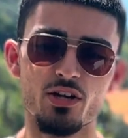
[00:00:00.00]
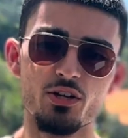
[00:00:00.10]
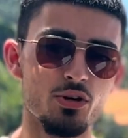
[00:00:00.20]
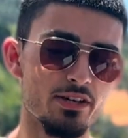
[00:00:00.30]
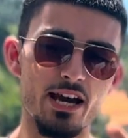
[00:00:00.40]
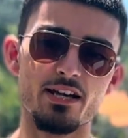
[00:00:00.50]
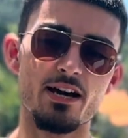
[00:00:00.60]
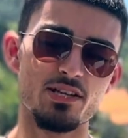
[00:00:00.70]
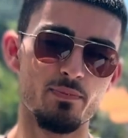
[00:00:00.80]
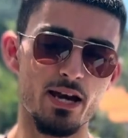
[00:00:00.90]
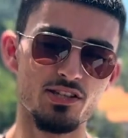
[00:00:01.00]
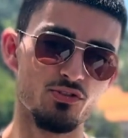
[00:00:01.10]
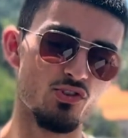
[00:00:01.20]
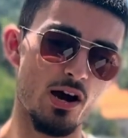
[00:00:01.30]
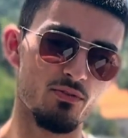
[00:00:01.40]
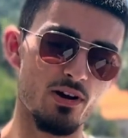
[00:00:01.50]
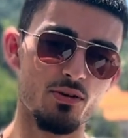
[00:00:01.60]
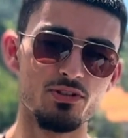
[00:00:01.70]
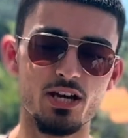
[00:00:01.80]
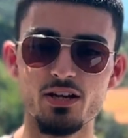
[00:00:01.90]
You can get a nice ped to drive
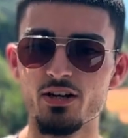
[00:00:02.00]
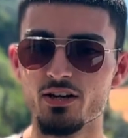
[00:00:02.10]
around in,